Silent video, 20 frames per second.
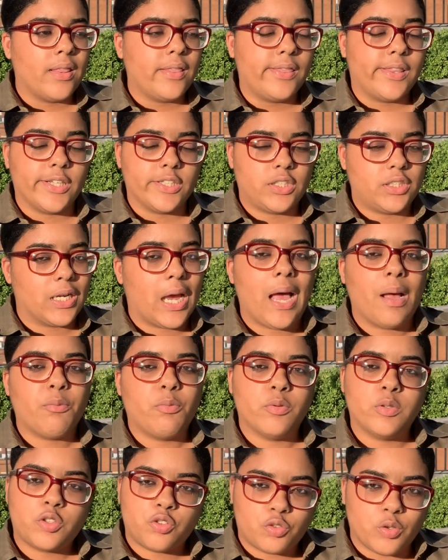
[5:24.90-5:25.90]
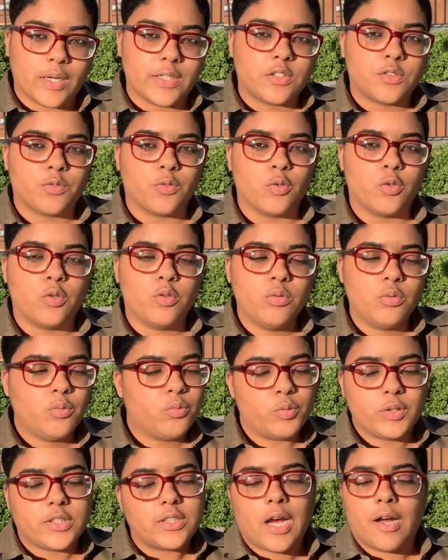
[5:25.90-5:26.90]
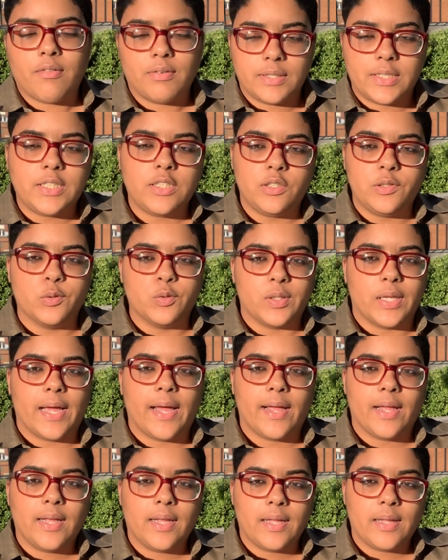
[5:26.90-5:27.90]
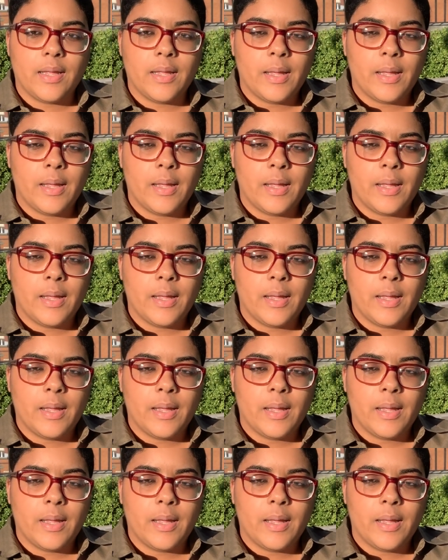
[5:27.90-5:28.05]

the job was stressful, which I already knew that,